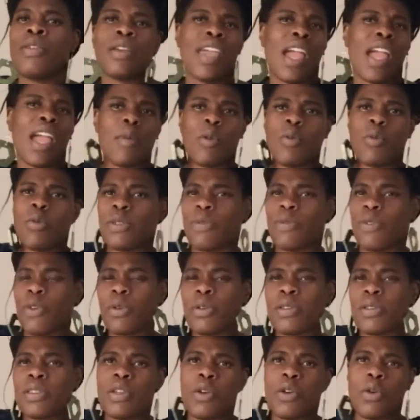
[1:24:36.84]
the camera was
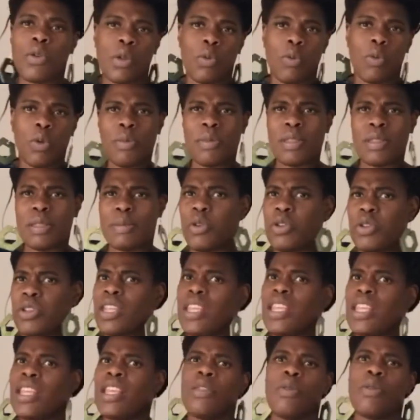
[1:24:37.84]
focusing on the woman's
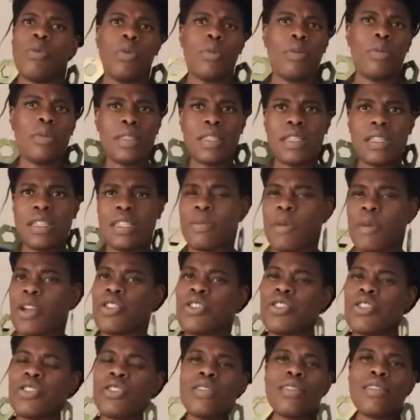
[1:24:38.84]
body, the woman's
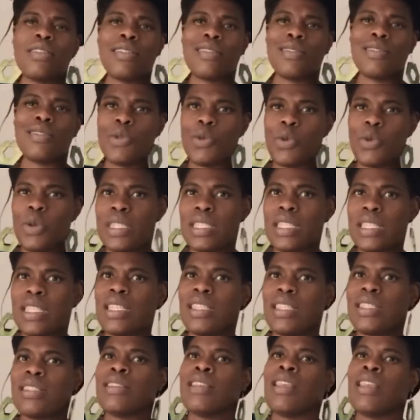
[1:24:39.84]
expressions and
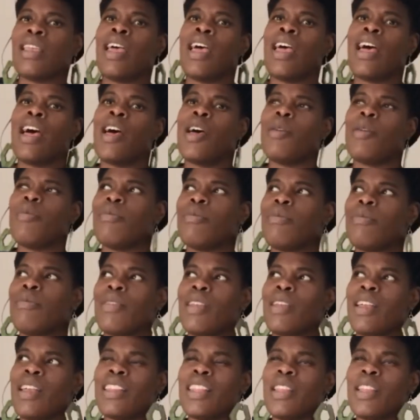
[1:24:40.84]
noises.
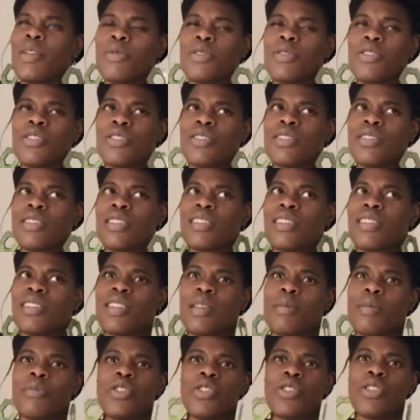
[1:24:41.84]
And there was just this
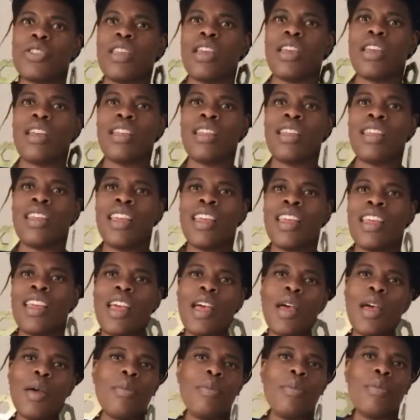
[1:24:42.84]
assumption that
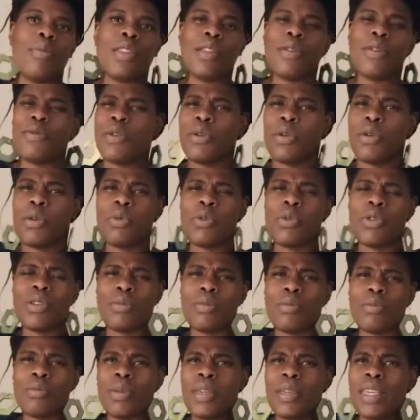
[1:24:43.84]
the viewer
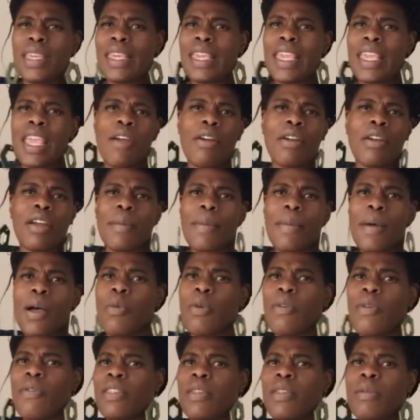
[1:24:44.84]
wouldn't be caring
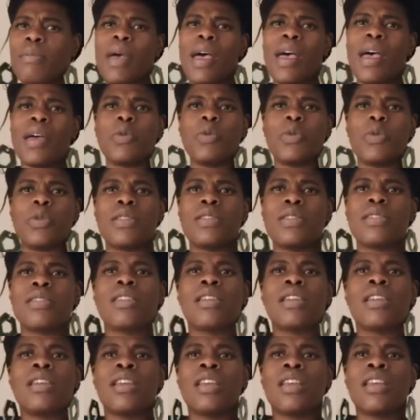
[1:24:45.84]
about whether the man
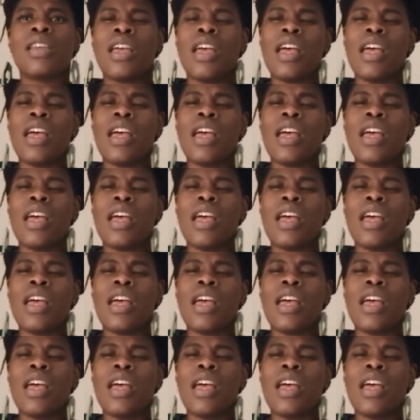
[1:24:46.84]
was